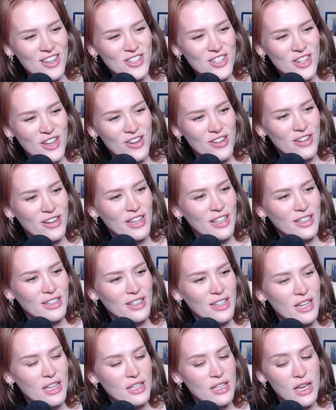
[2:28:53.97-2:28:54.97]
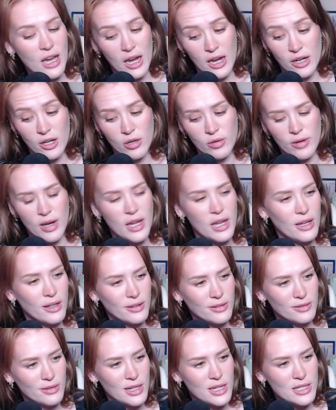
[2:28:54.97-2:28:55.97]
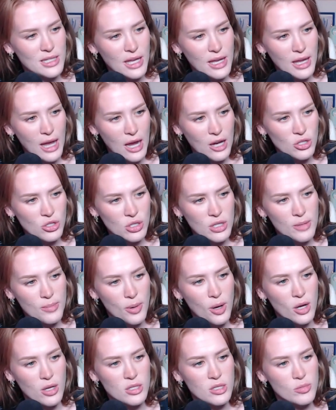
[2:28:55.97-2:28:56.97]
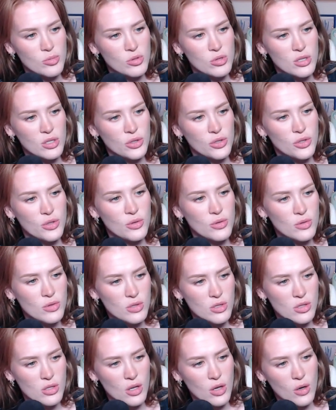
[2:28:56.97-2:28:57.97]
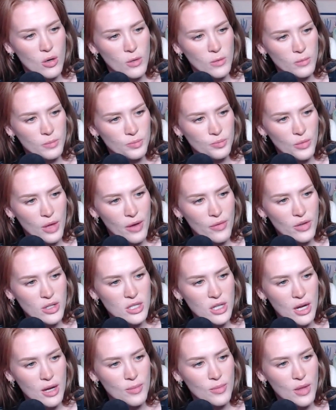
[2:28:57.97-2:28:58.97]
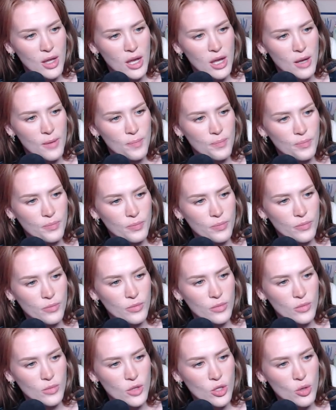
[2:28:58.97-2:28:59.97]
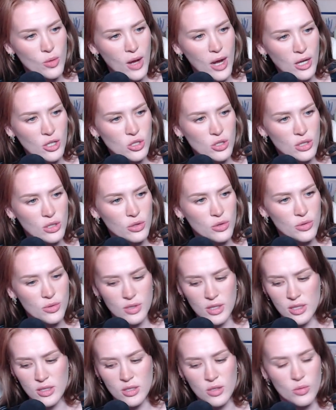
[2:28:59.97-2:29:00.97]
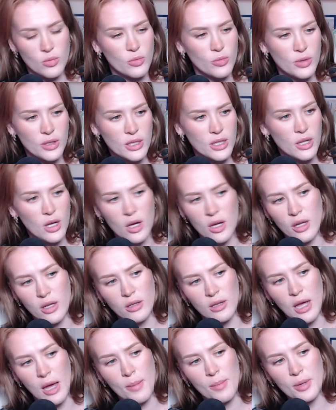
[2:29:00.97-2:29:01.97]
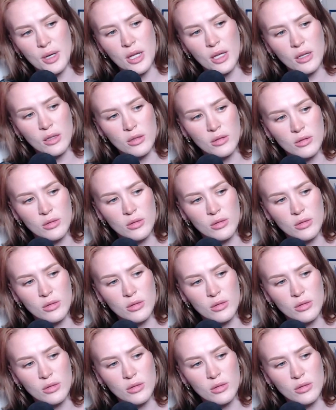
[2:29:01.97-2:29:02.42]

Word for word: How's it going? And yeah, I know, right? It's like actually impossible to lose. So every time that you actually lose, it's really not happening.